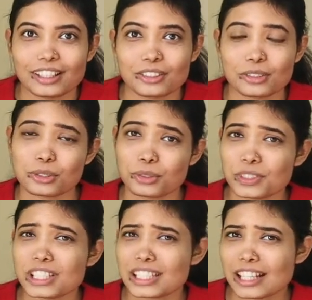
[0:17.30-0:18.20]
So, should we
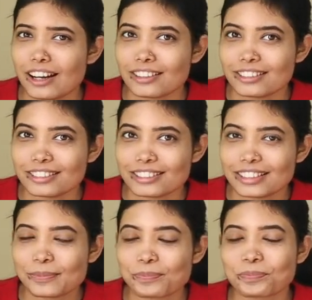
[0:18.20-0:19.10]
start?
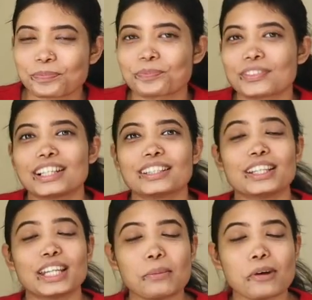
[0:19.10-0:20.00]
The
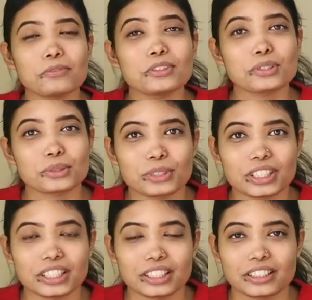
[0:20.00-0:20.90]
name of the
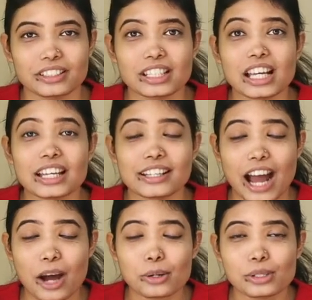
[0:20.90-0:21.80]
story is
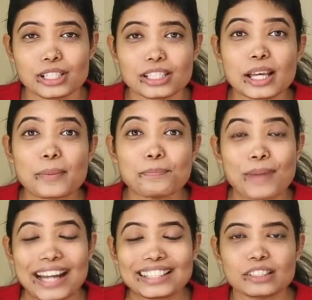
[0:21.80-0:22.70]
Rahul's
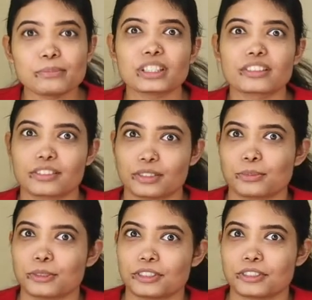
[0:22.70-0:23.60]
Pandemic
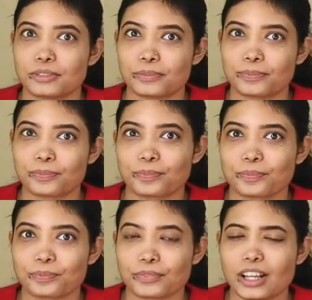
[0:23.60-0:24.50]
Christmas.
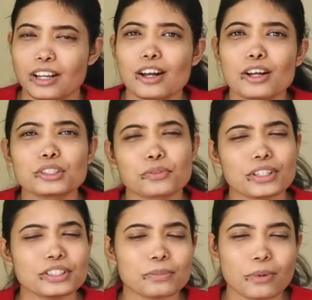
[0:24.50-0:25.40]
So,
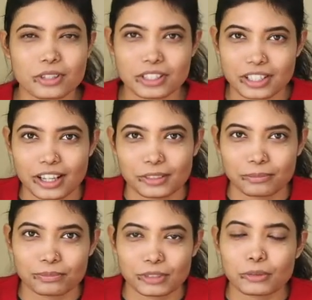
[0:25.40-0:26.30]
once upon a time,
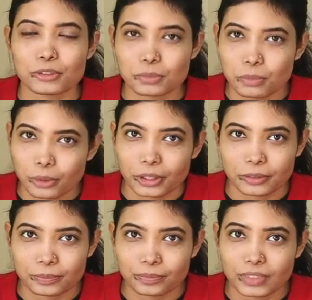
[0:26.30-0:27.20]
there was a boy.
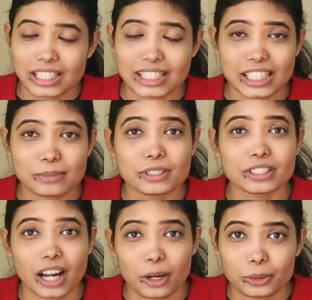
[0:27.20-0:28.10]
His name is
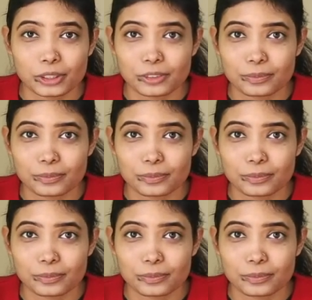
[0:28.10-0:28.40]
Rahul.